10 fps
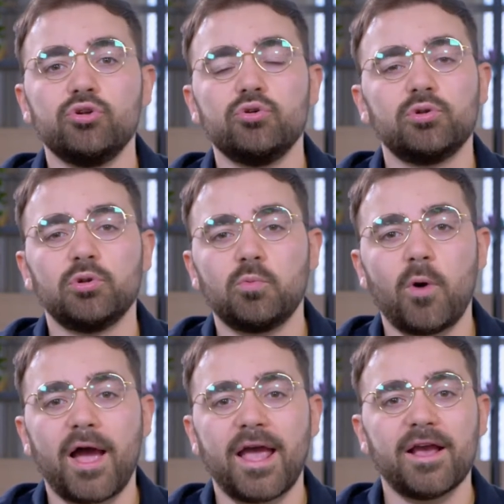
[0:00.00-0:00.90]
noodle
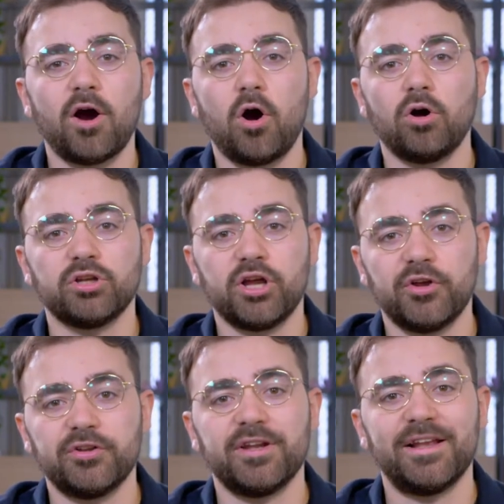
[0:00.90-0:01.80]
away on
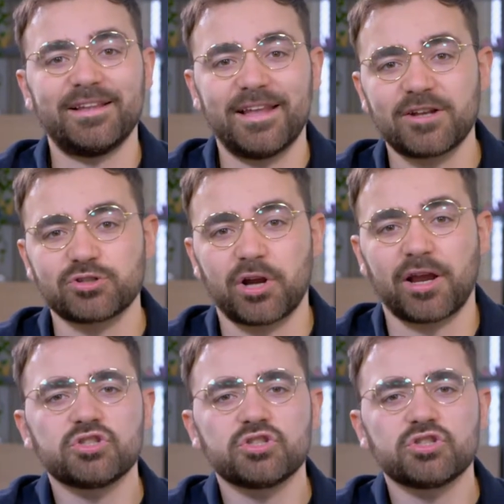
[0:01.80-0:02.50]
an electric.